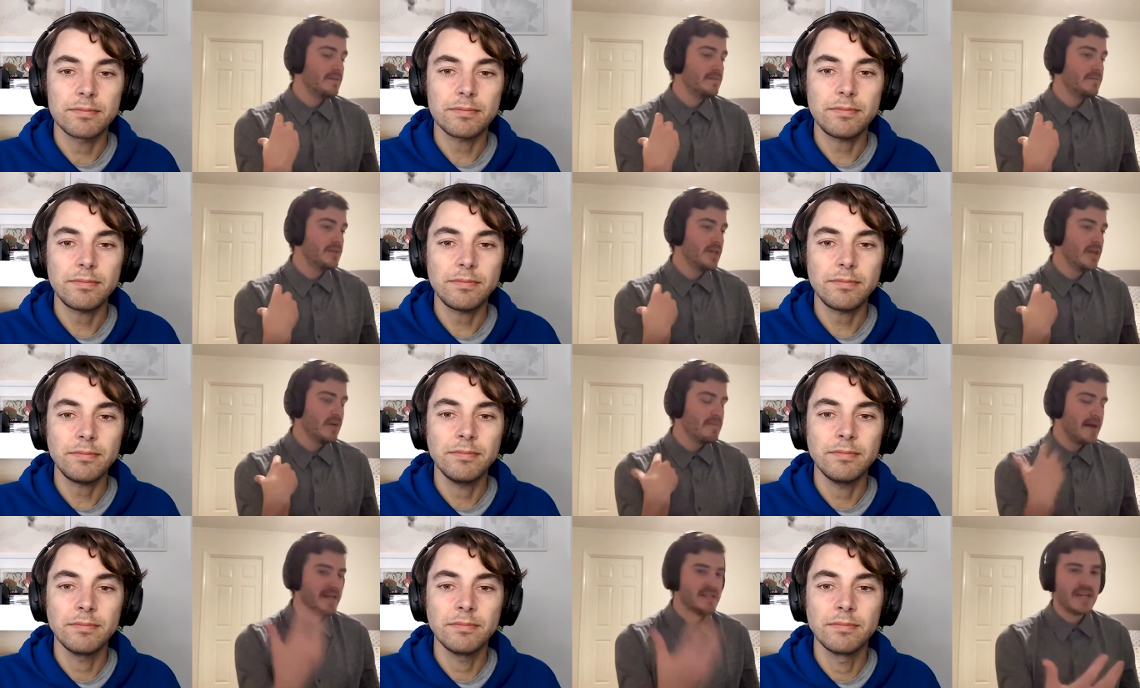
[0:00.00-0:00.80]
Speaker 1: you know
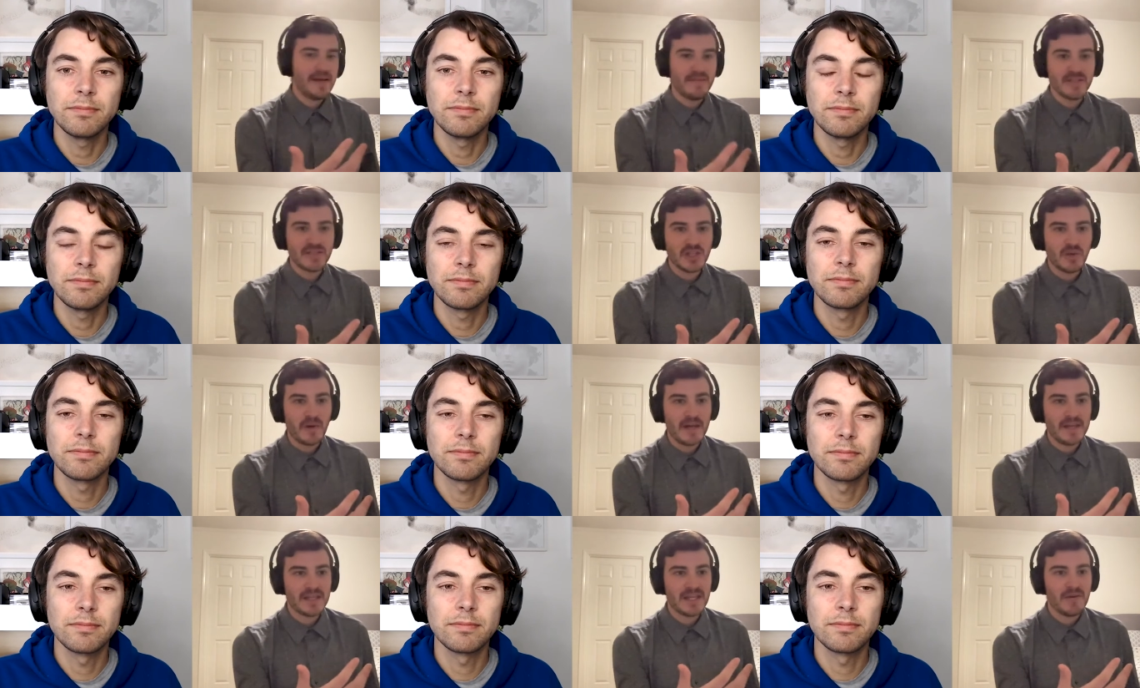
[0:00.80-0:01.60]
make statements in the way
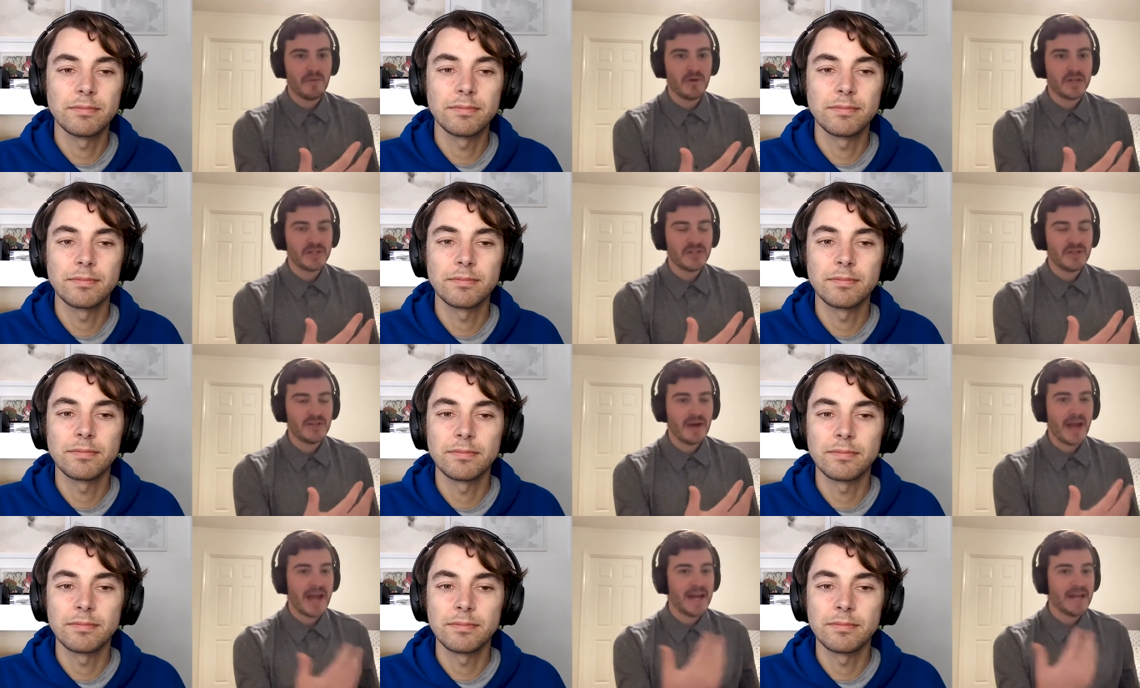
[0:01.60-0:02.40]
that they want to,
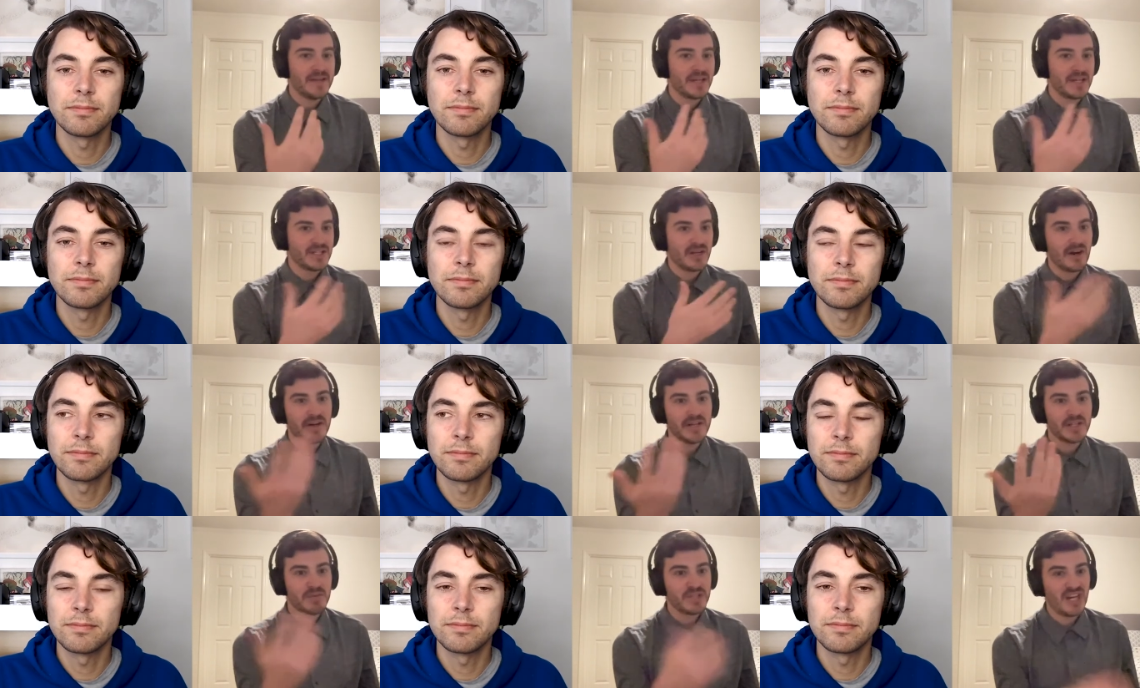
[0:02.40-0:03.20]
and the
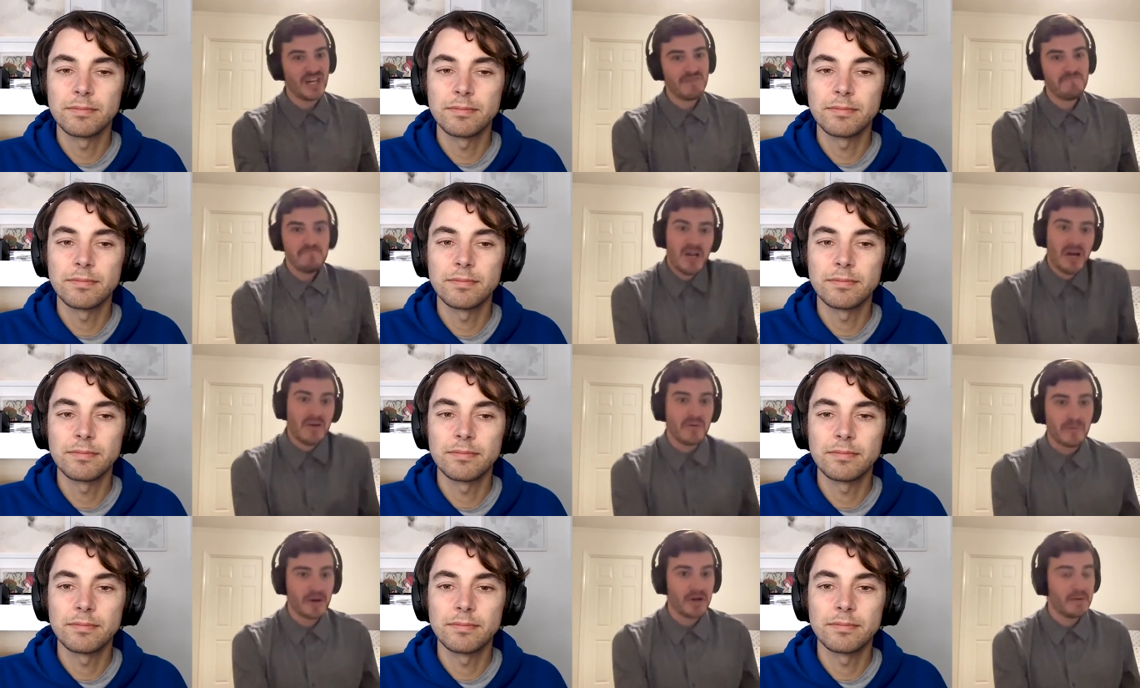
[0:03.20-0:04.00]
Qataris were said no,
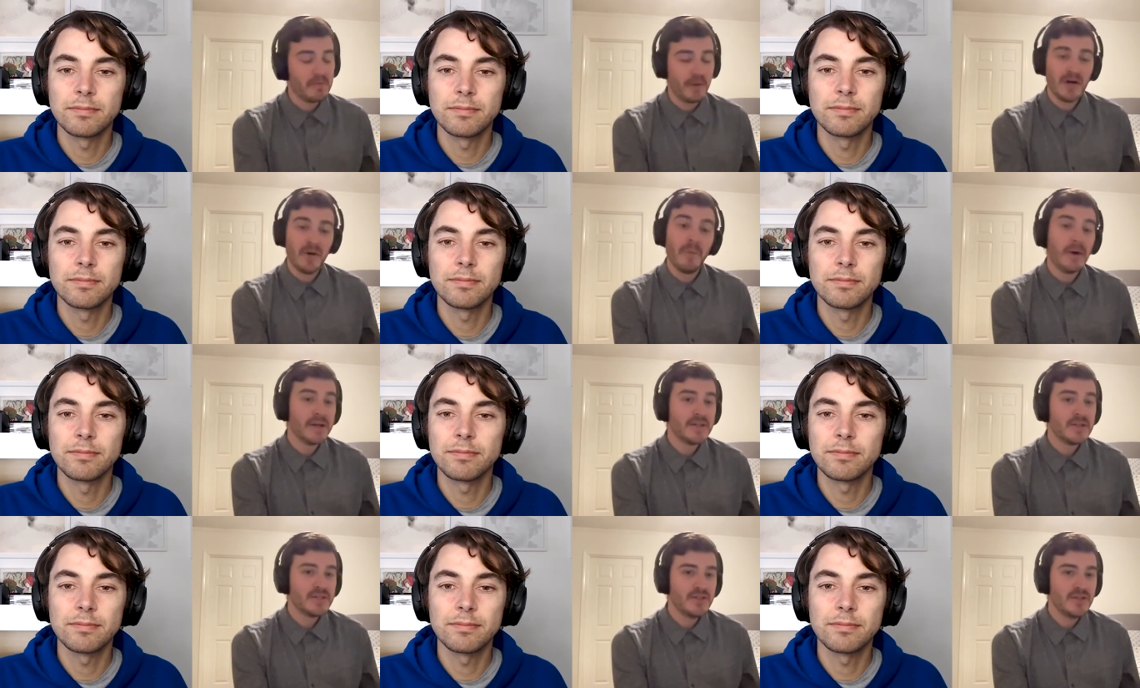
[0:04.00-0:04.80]
we're, we we do not want
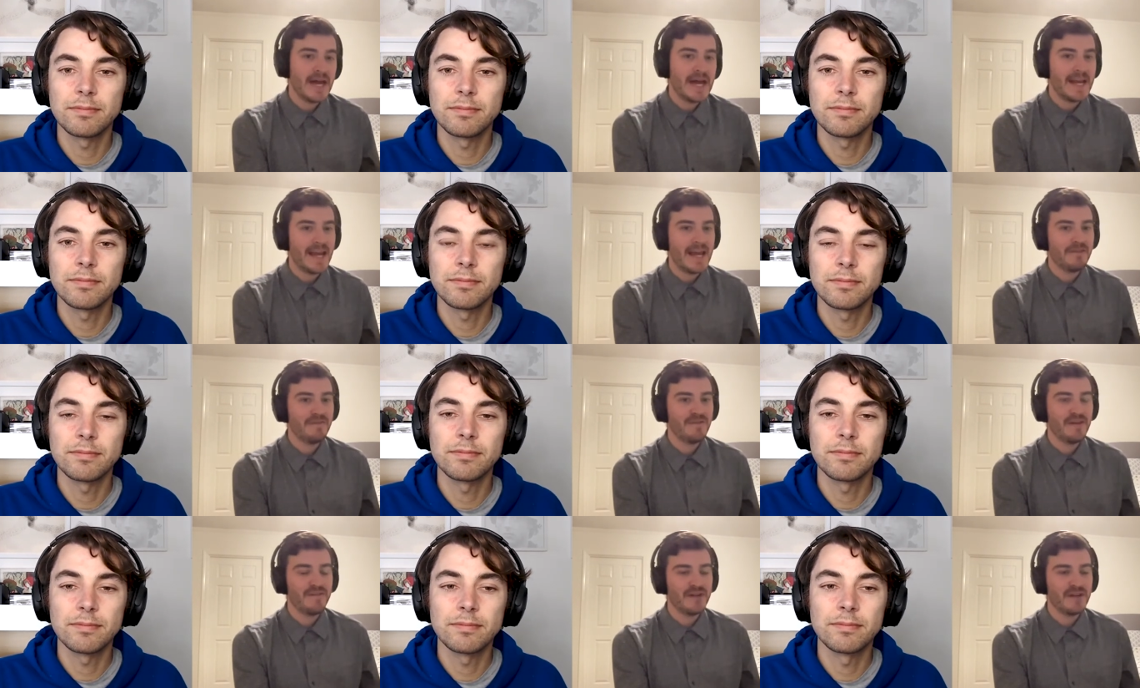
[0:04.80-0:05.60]
you to do that, and
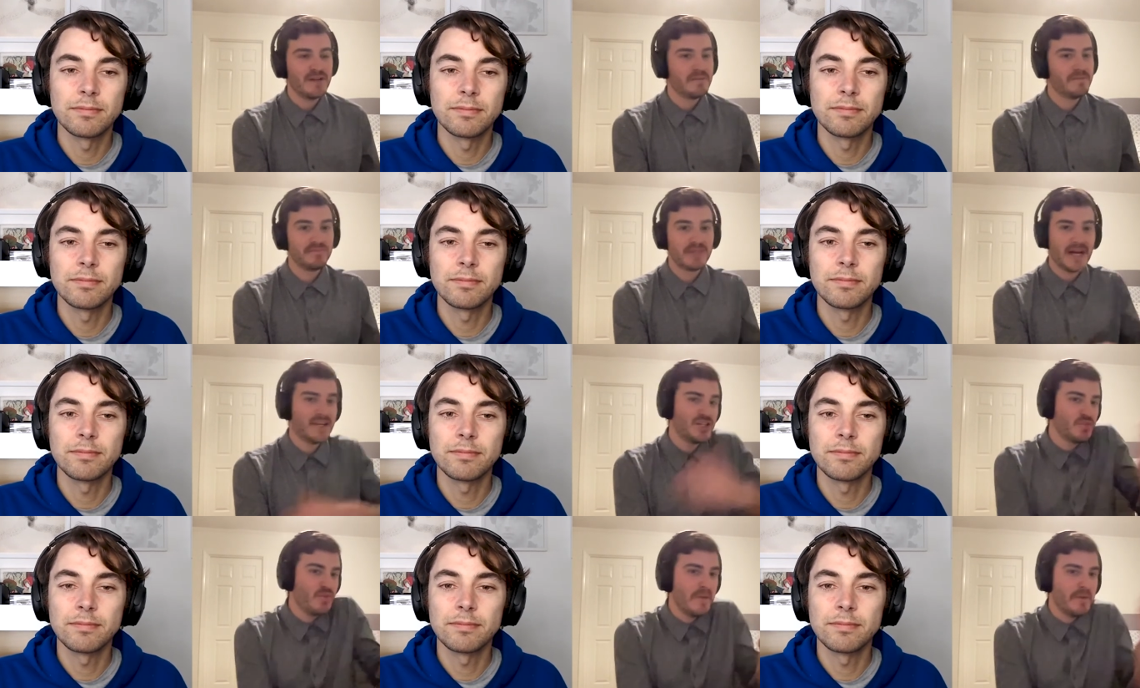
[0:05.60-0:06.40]
FIFA kind of
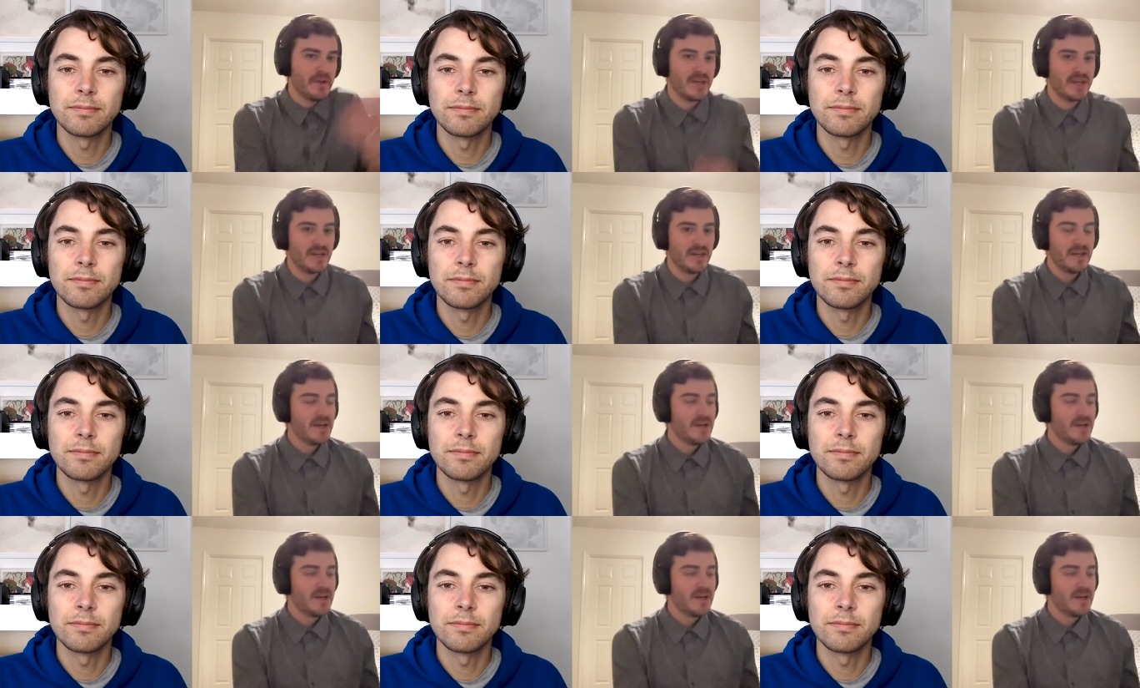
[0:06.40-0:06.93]
just went with it.